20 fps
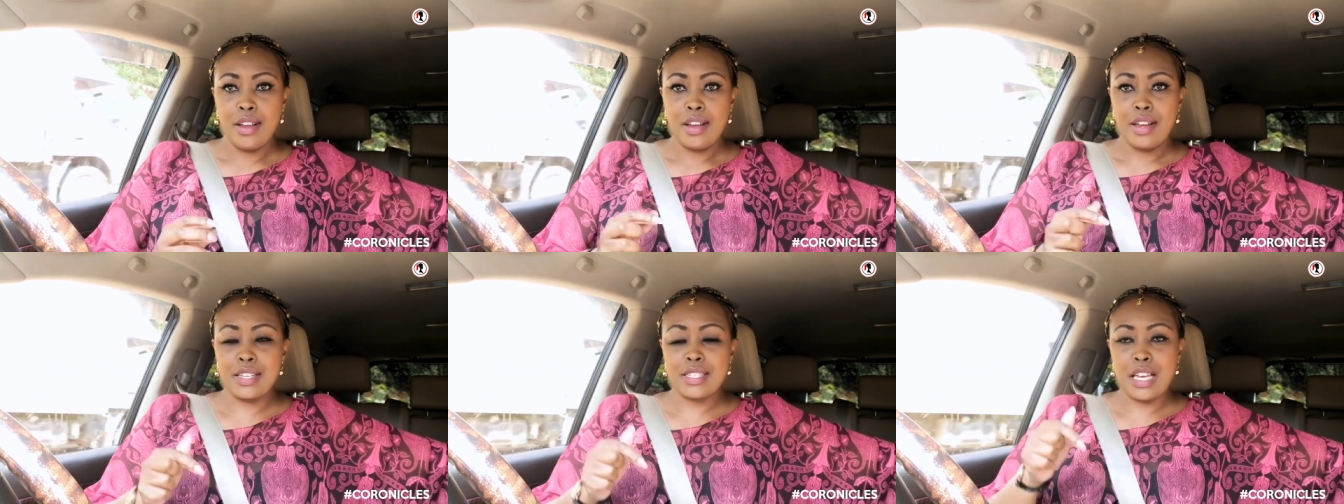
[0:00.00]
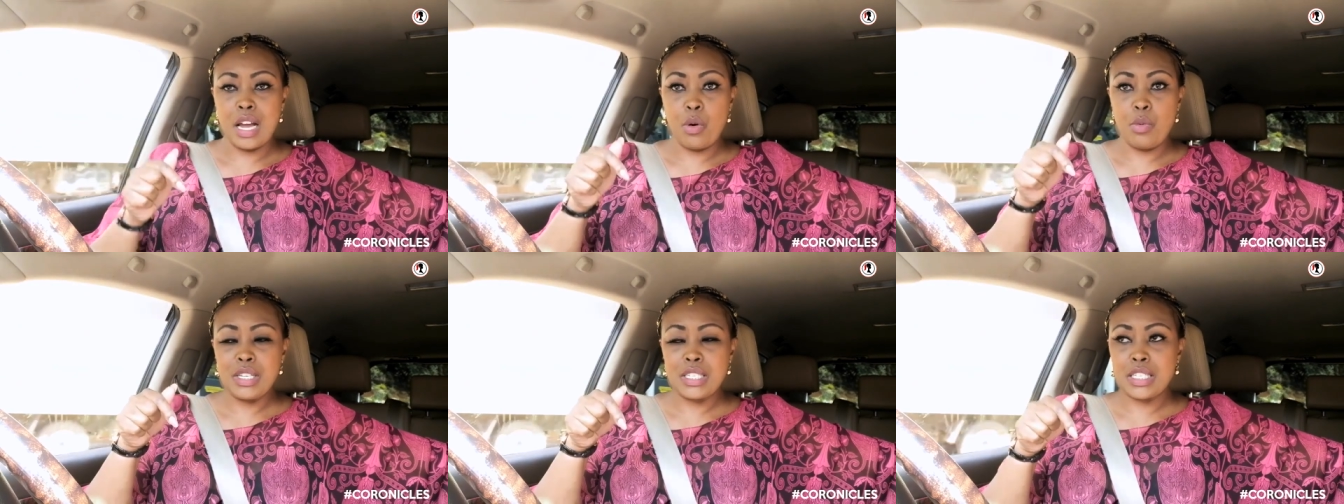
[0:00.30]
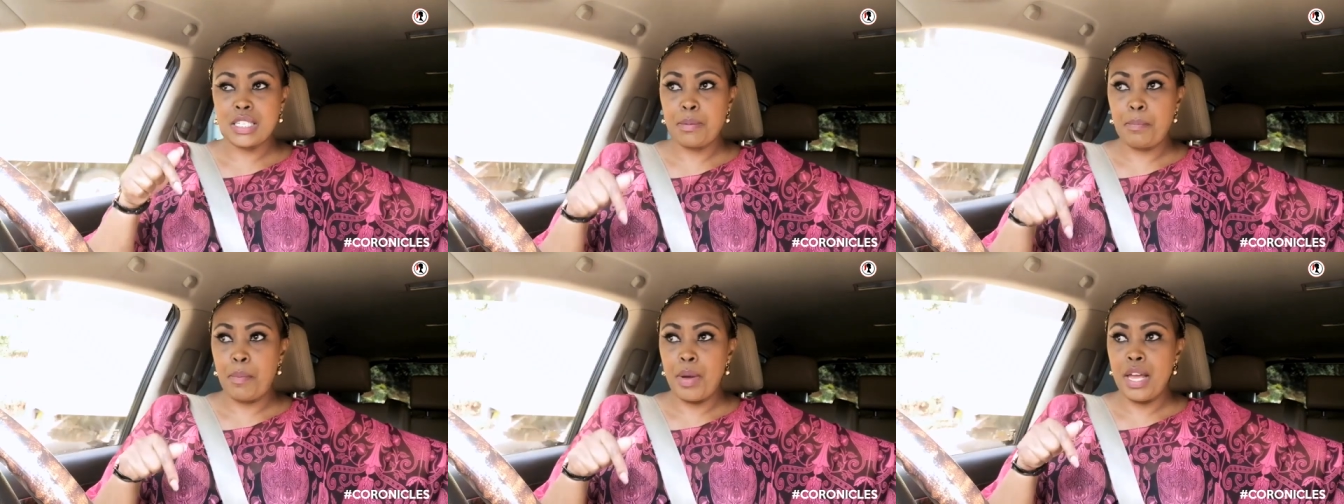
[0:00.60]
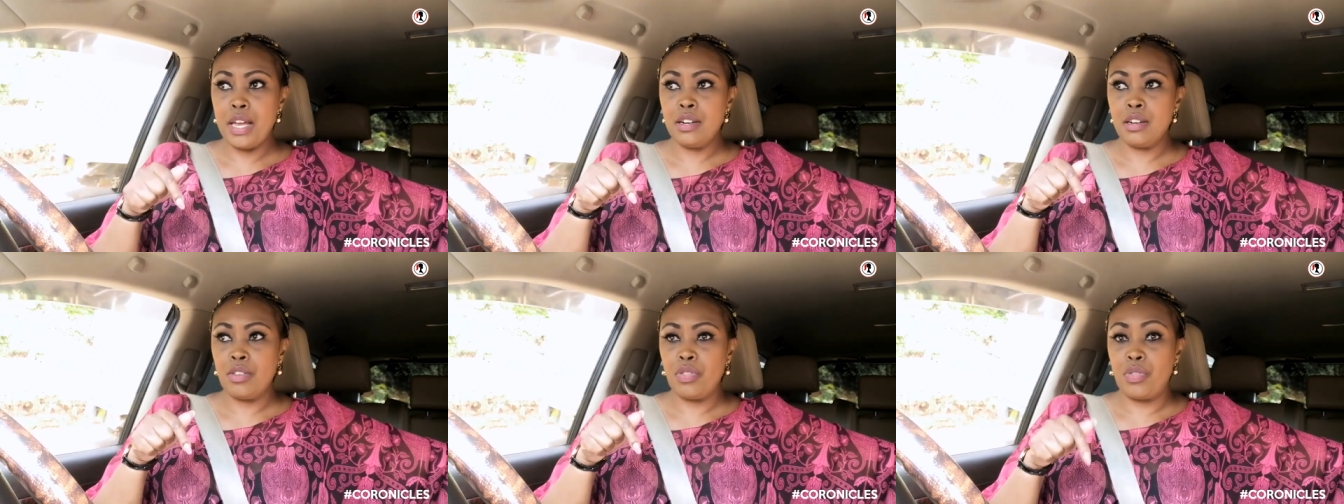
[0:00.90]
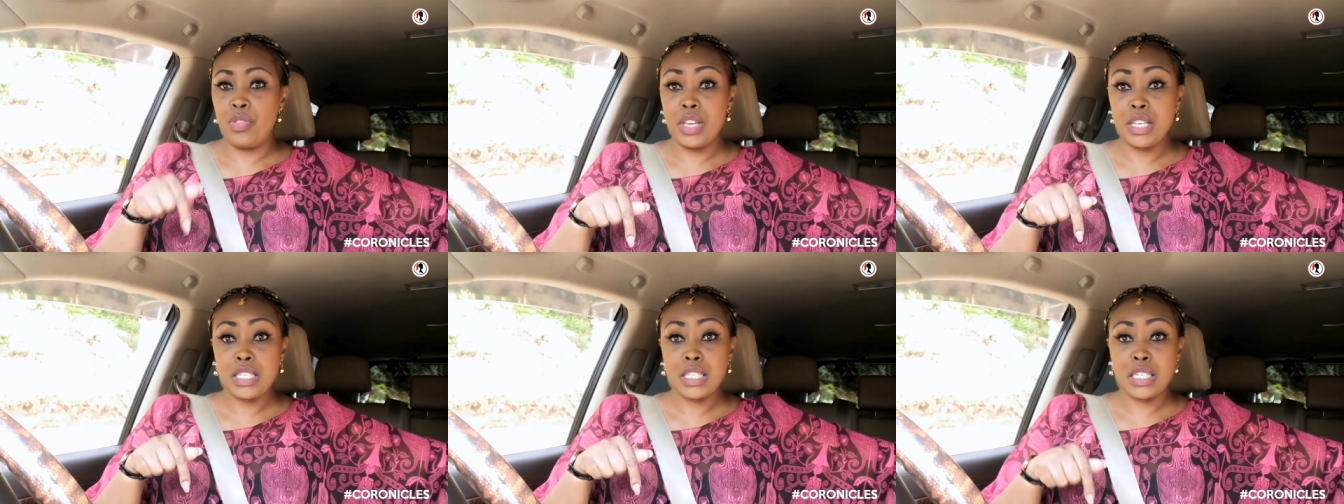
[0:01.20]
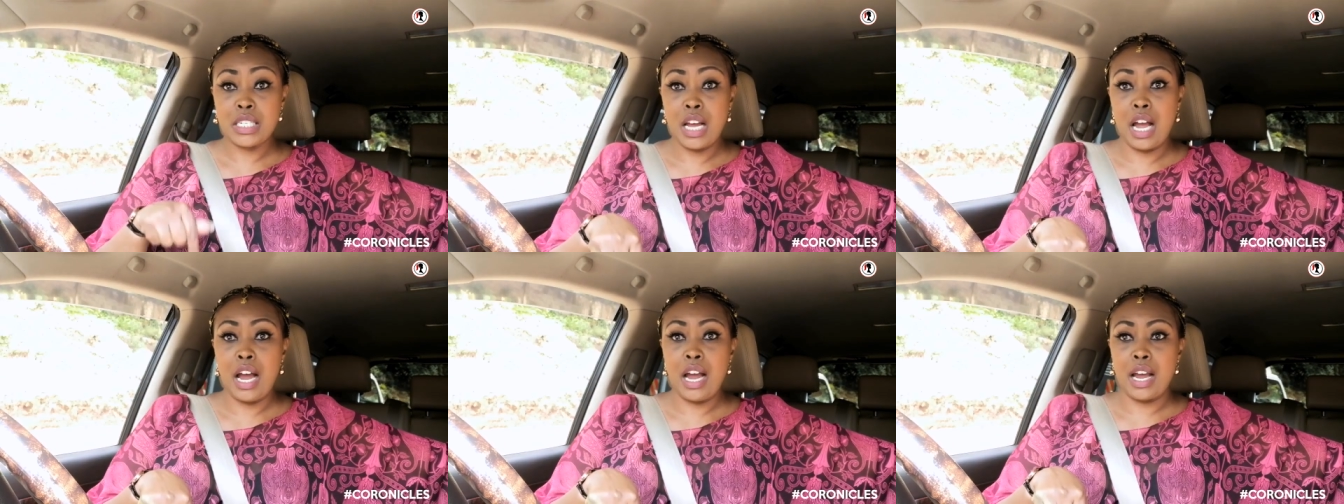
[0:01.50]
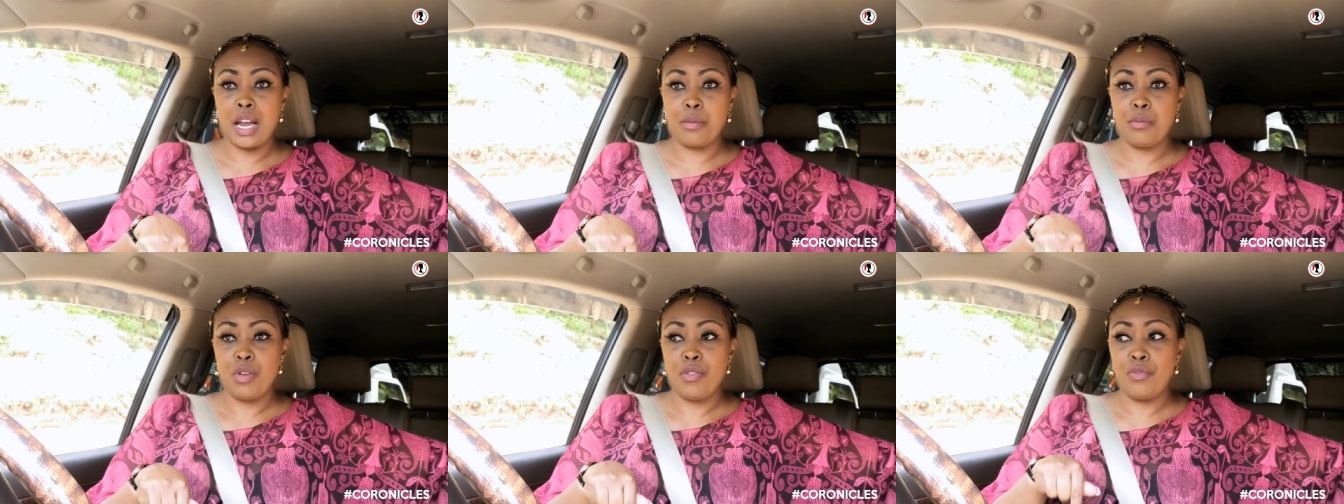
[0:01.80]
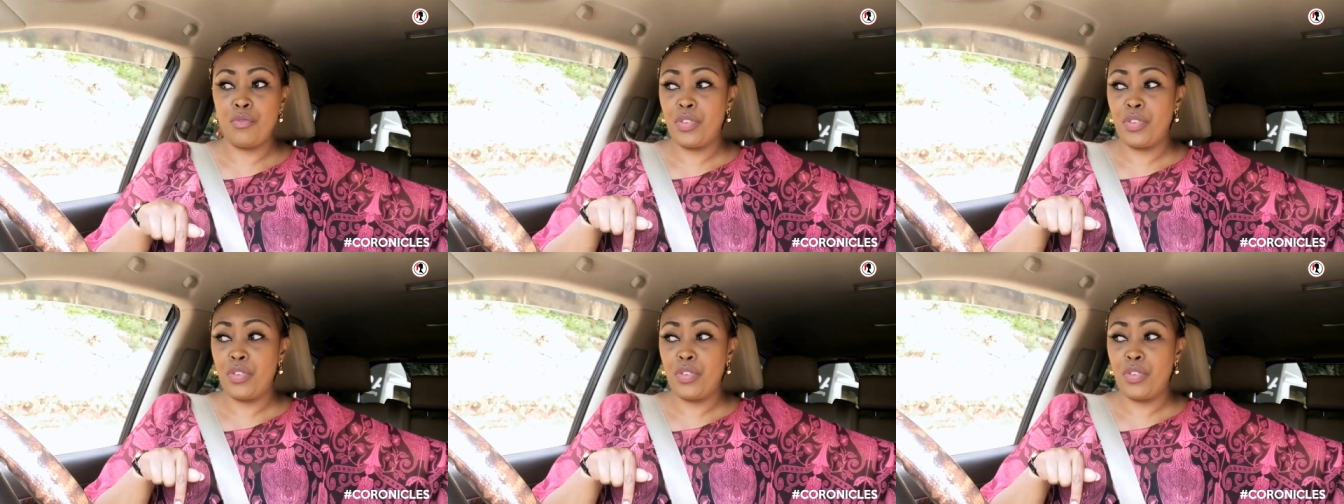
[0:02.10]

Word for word: is that we spend this time